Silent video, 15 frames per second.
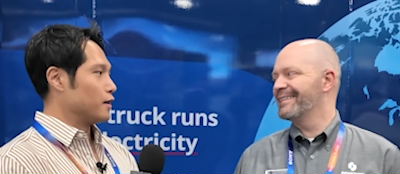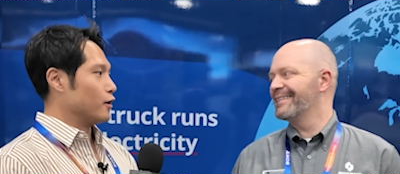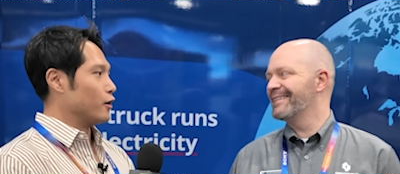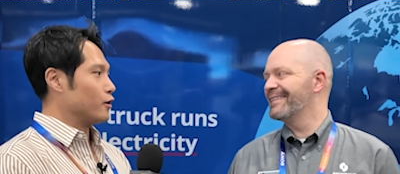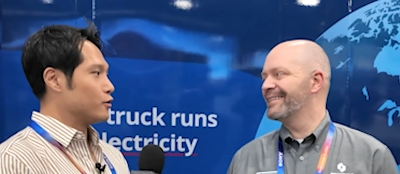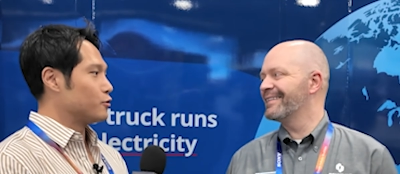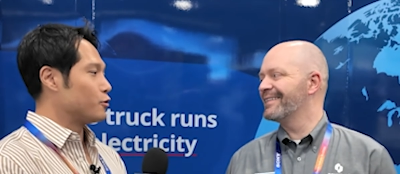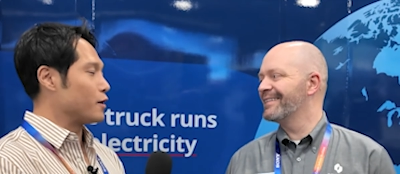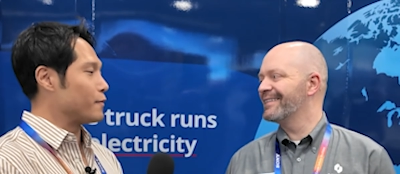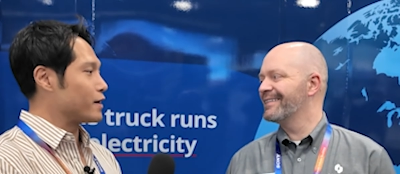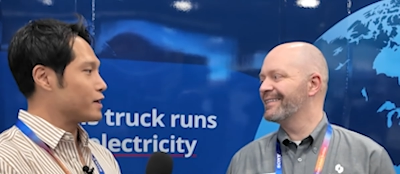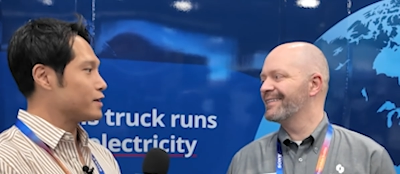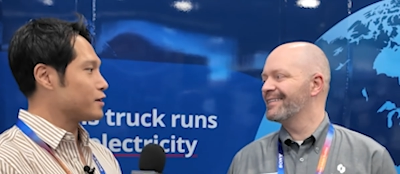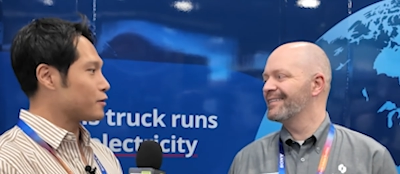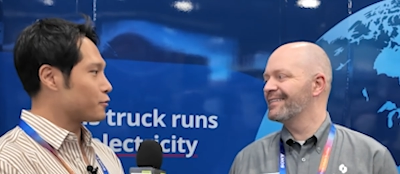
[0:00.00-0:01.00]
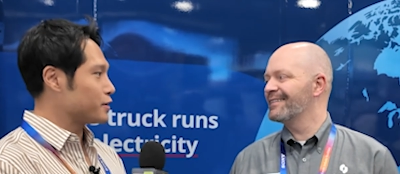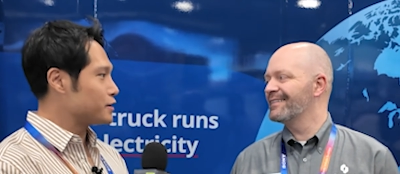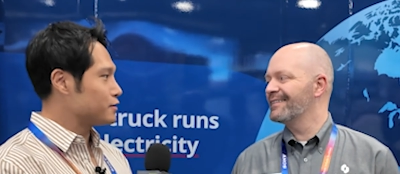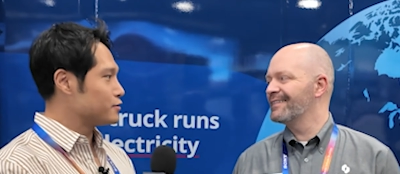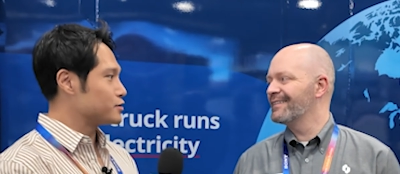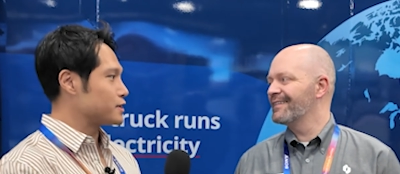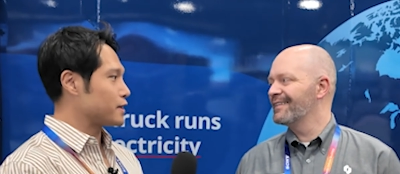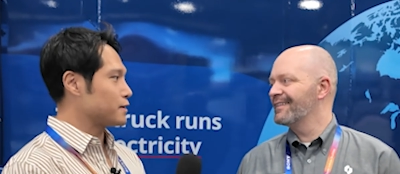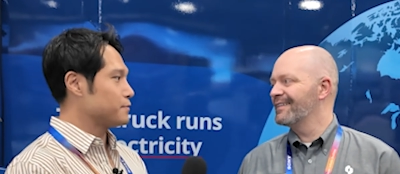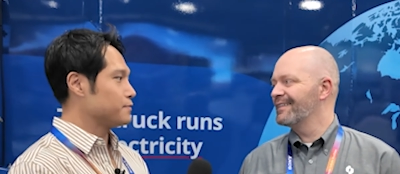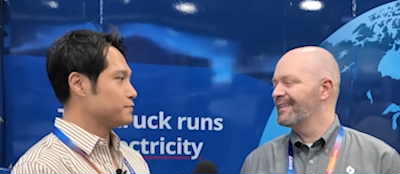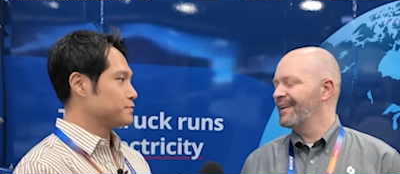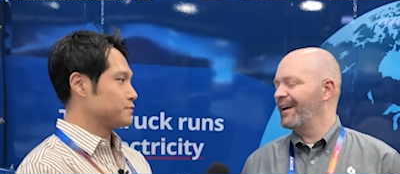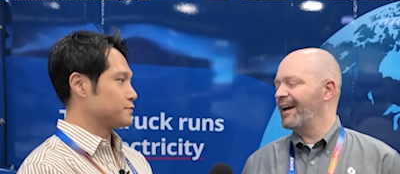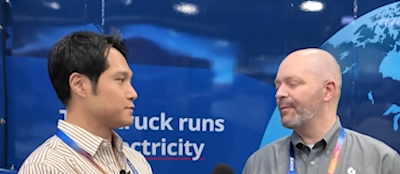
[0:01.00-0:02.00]
Speaker 1: Hello, so am I here with today?
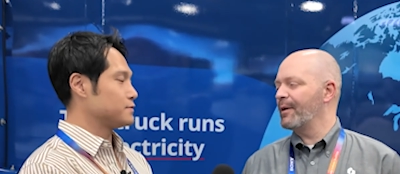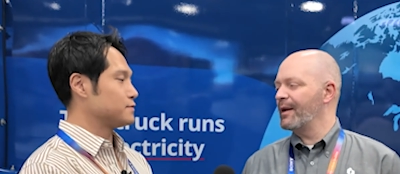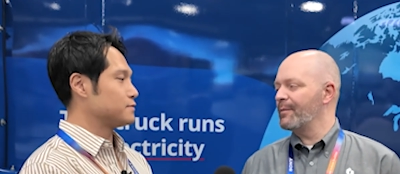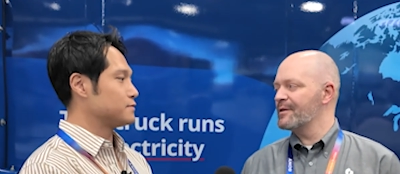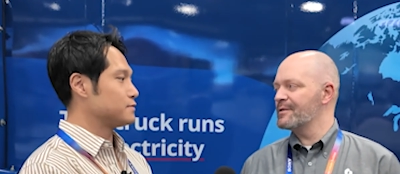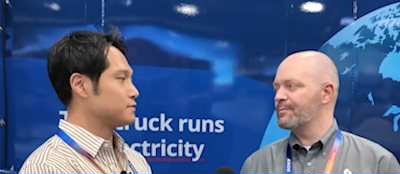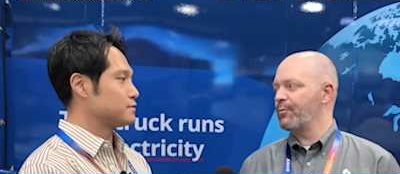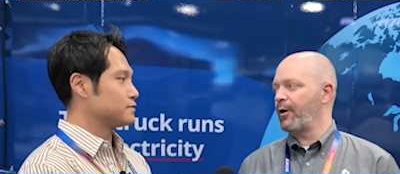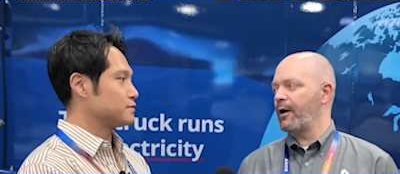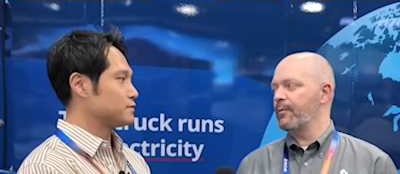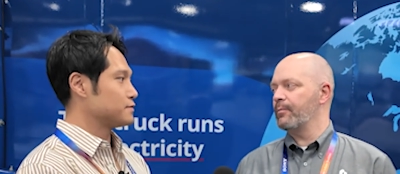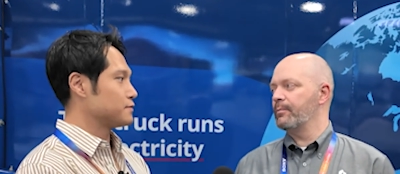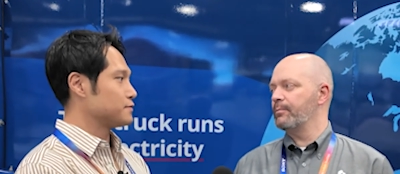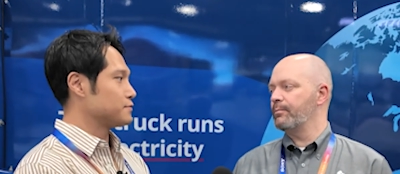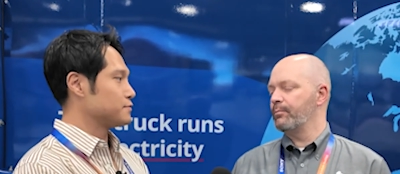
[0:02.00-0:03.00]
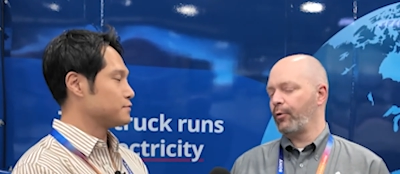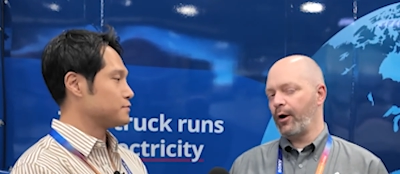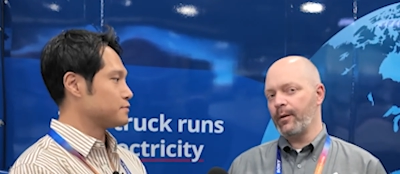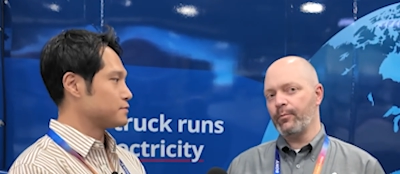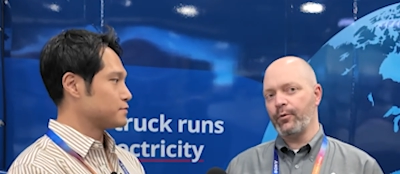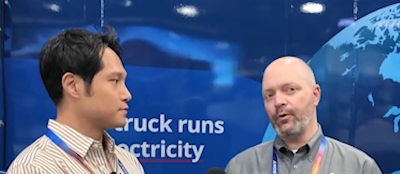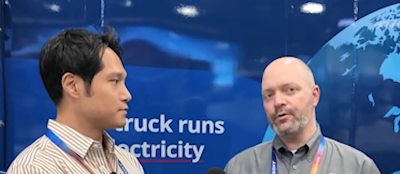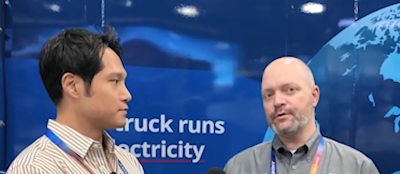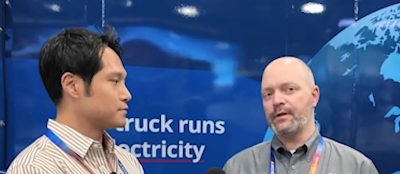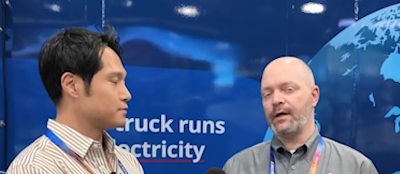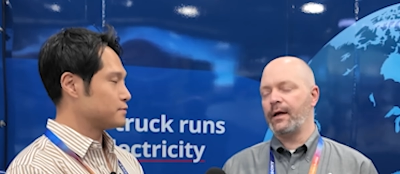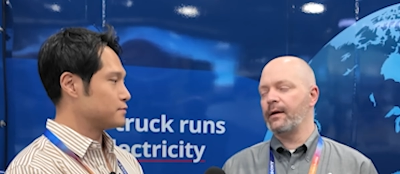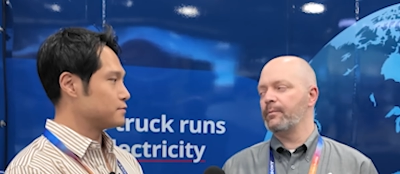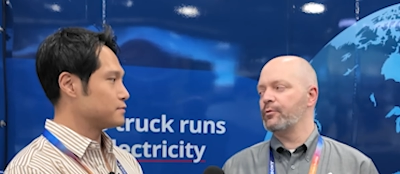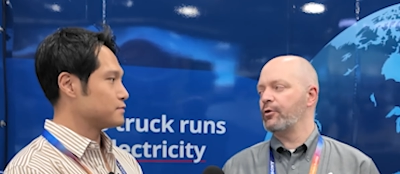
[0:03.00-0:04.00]
Speaker 2: Hi, uh, my name is Brian Brian Brost.
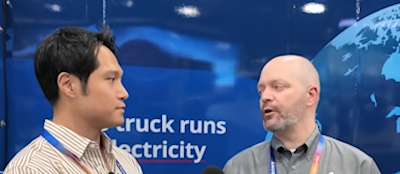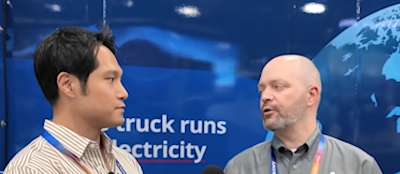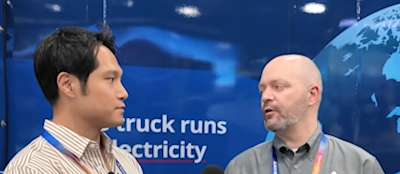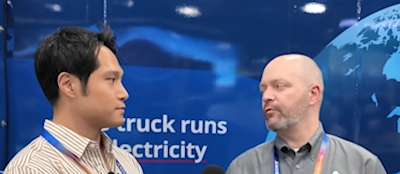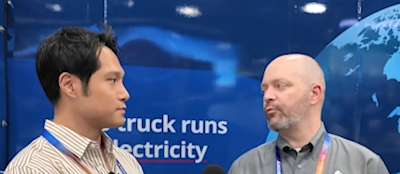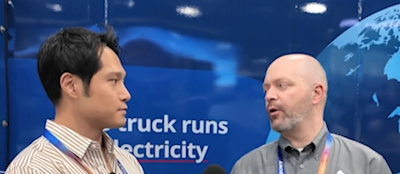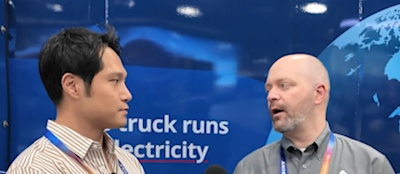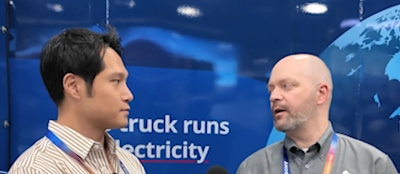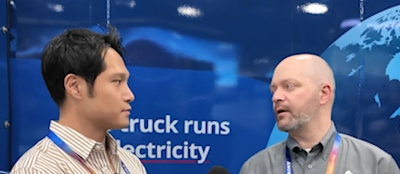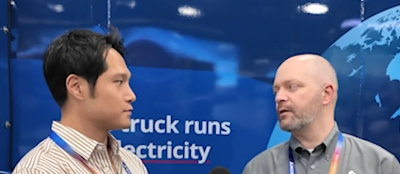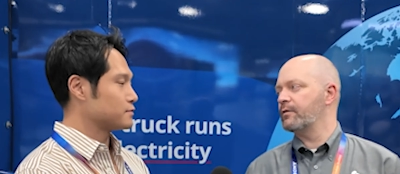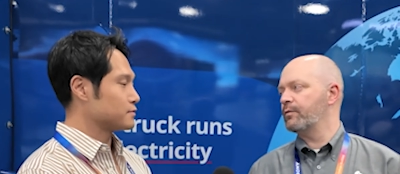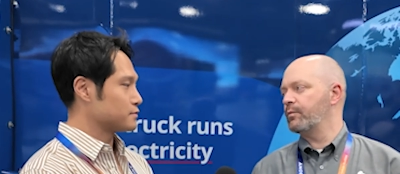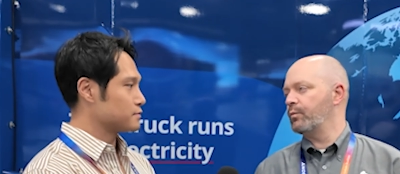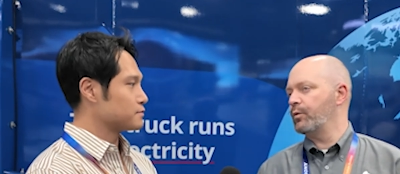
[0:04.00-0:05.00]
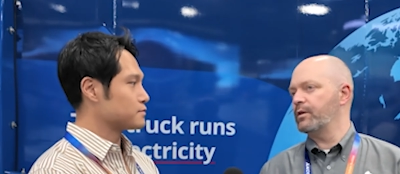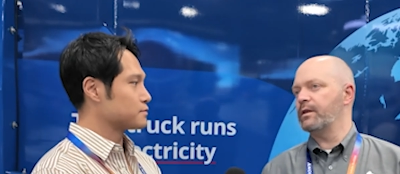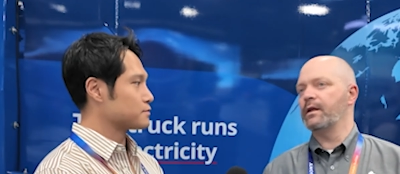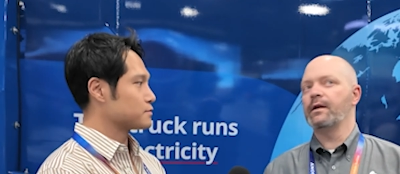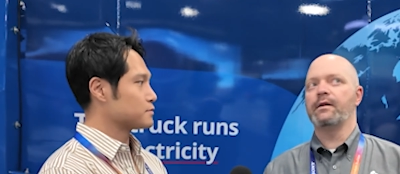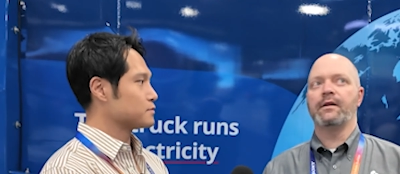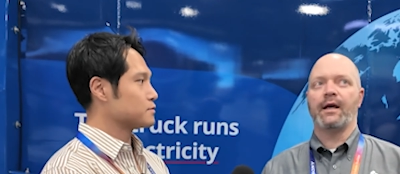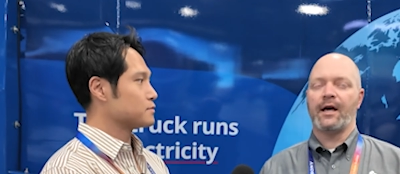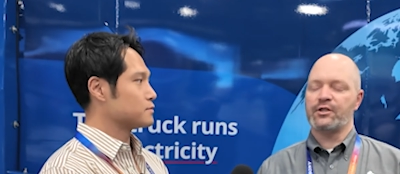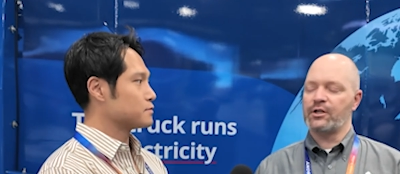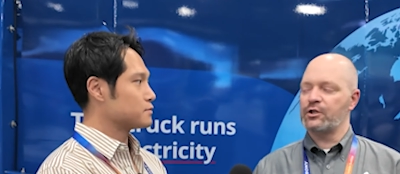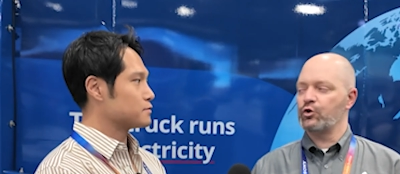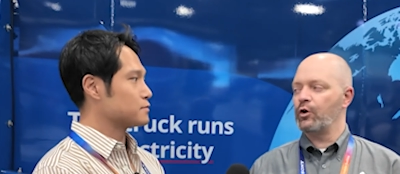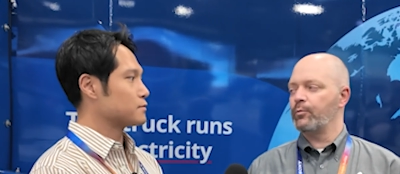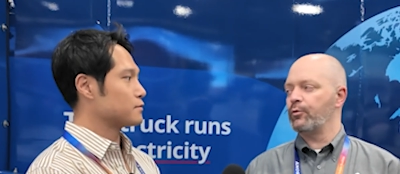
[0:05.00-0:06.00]
I am Director of Product within the
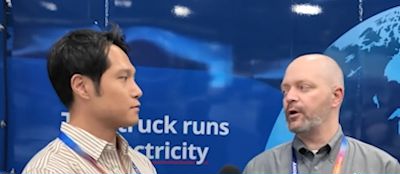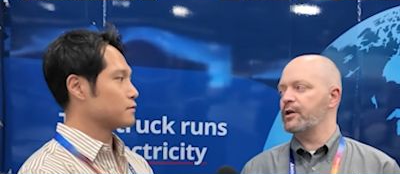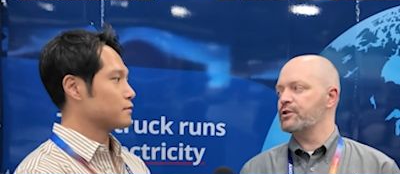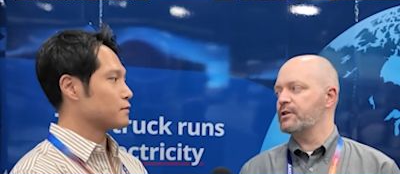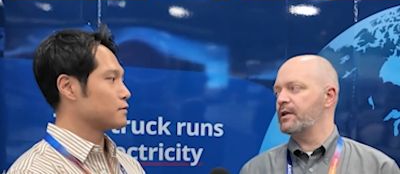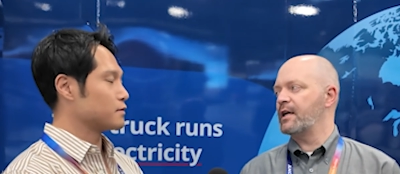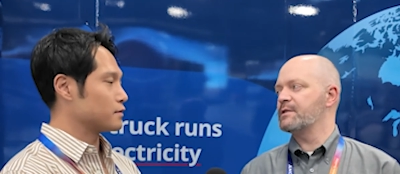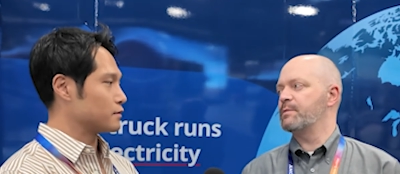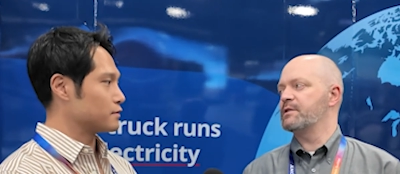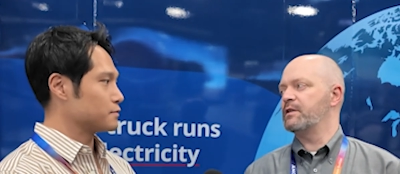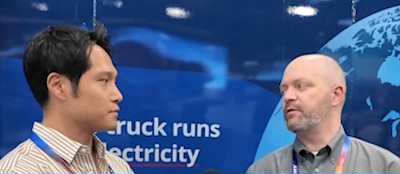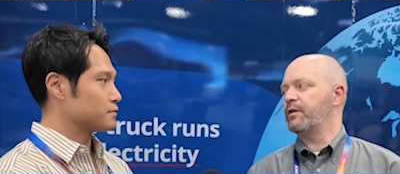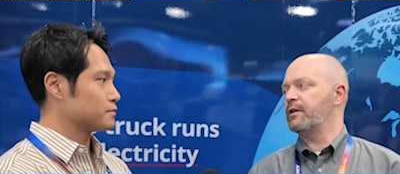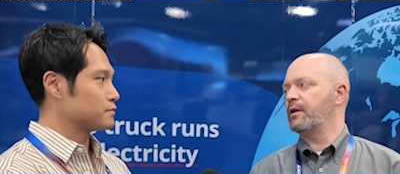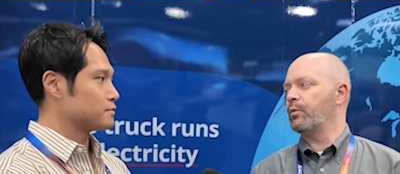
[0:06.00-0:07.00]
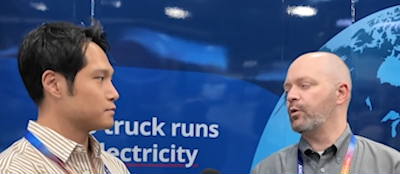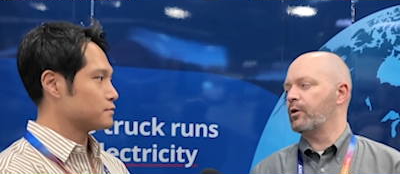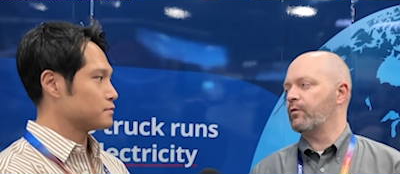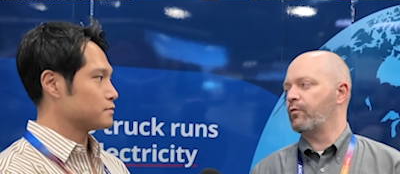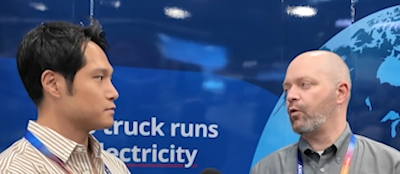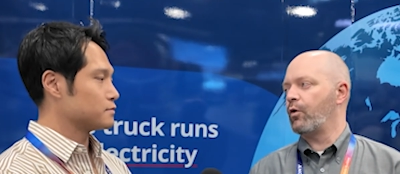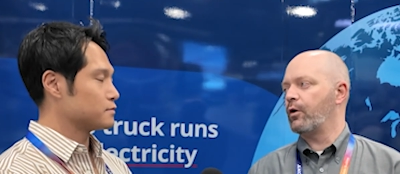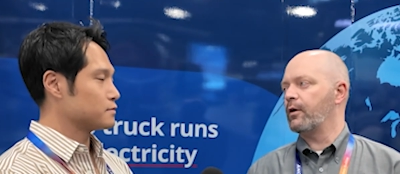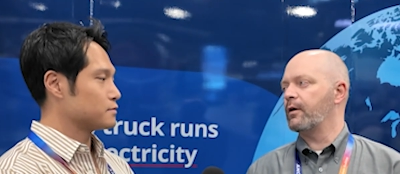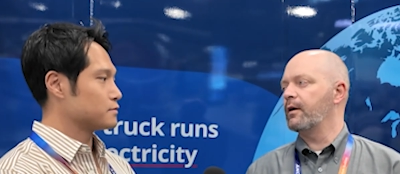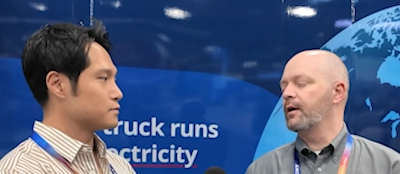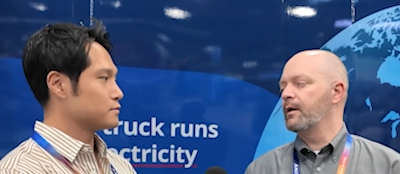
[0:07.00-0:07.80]
Oshkosh Corporation. I specifically work for